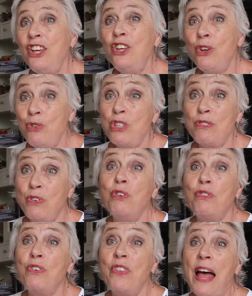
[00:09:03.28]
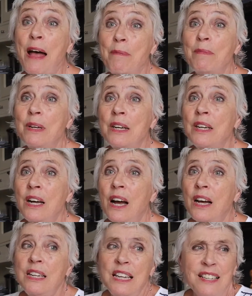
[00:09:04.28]
useful for them.
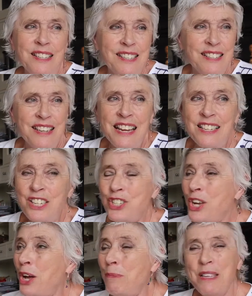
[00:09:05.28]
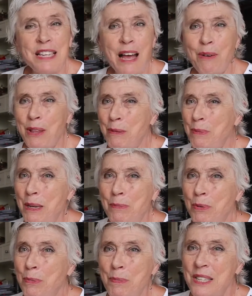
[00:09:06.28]
And it determines how other
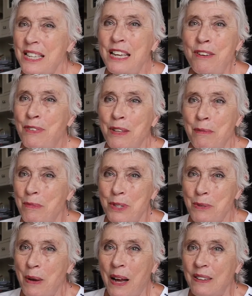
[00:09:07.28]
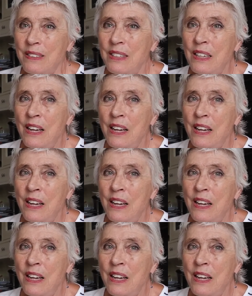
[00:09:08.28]
people perceive them as well.